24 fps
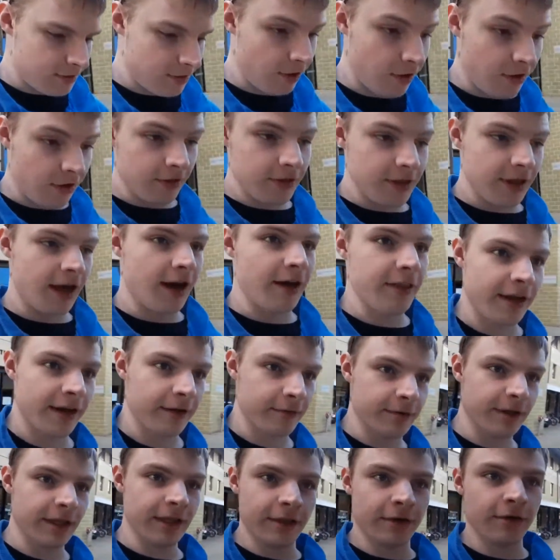Not only are
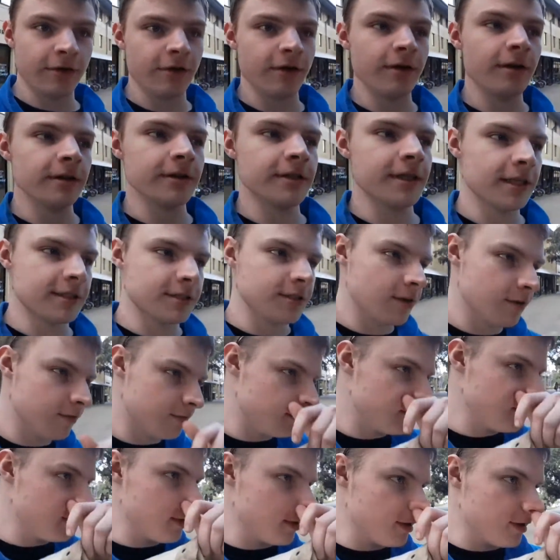they really good, they sort
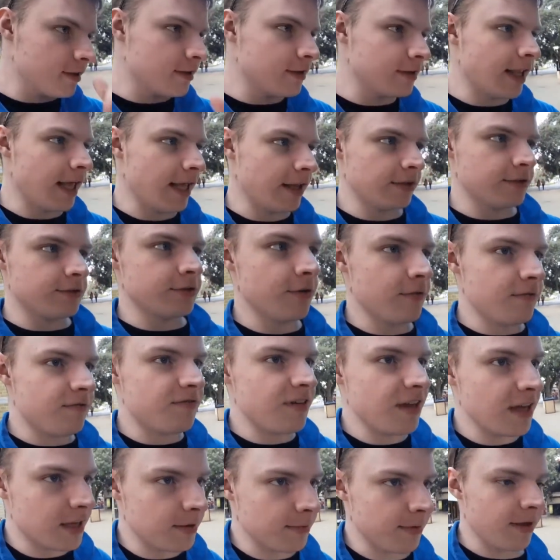of let you sort of
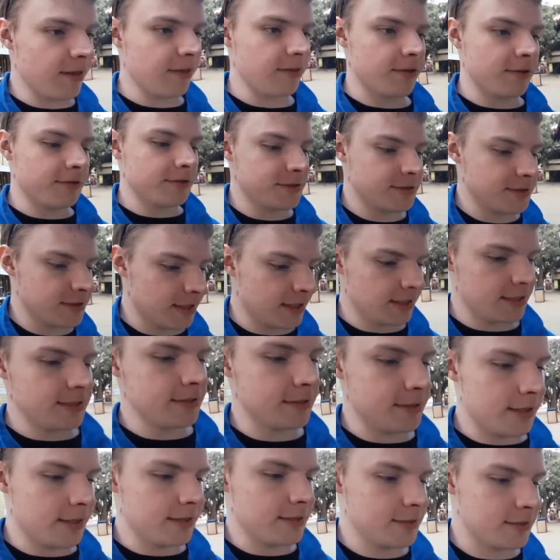think about these
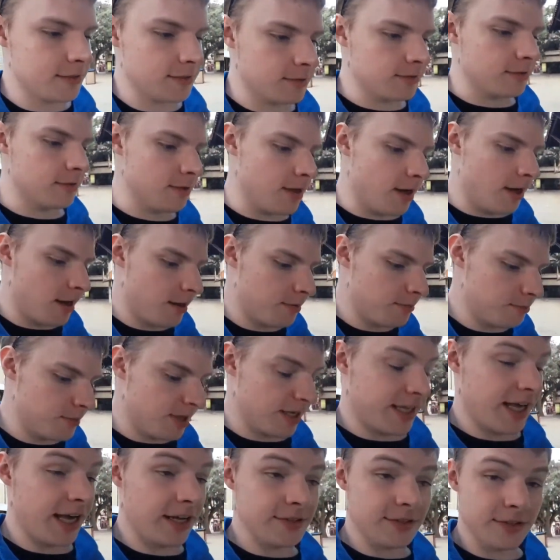things, and
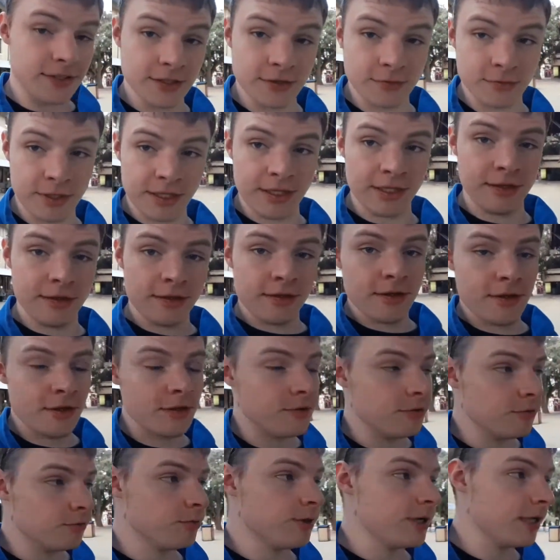my counsellor is
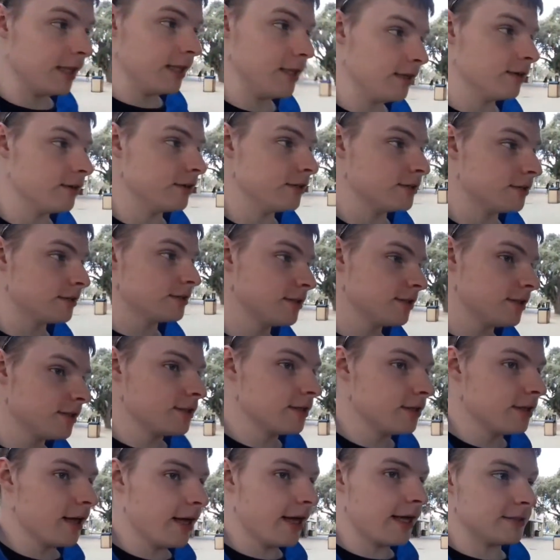really good
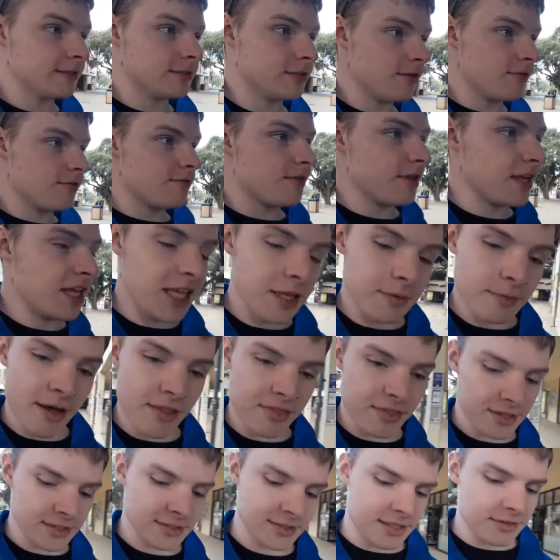at sort of thinking
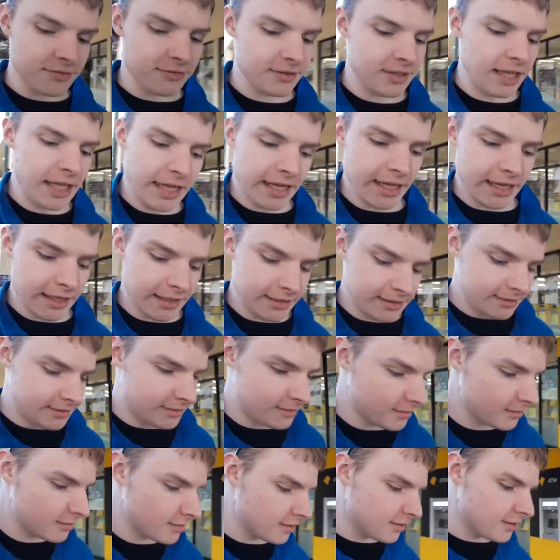about things differently and
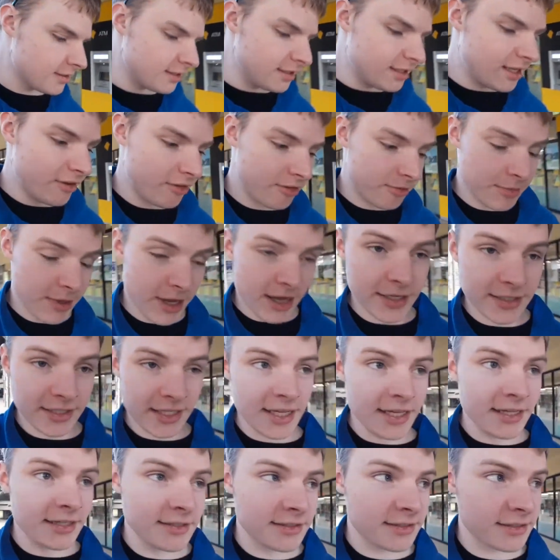giving me
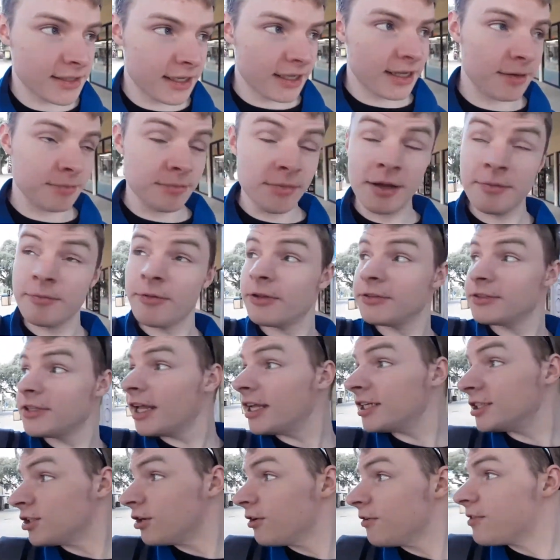ideas. I'm not
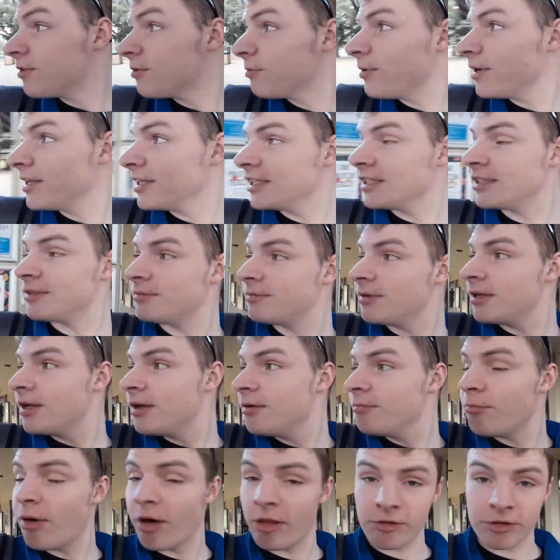entirely sure if the wind is
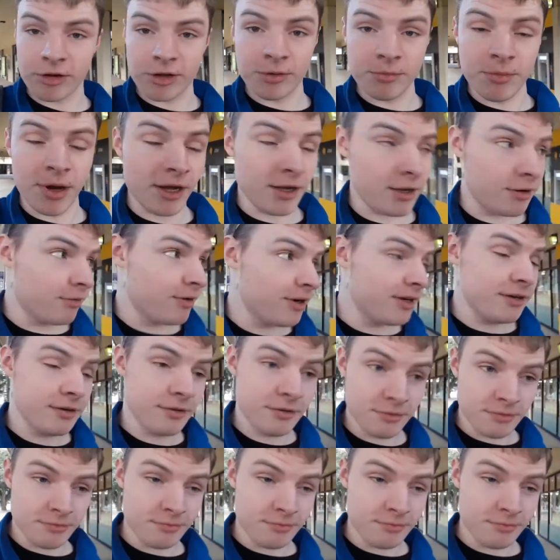bothering the microwave.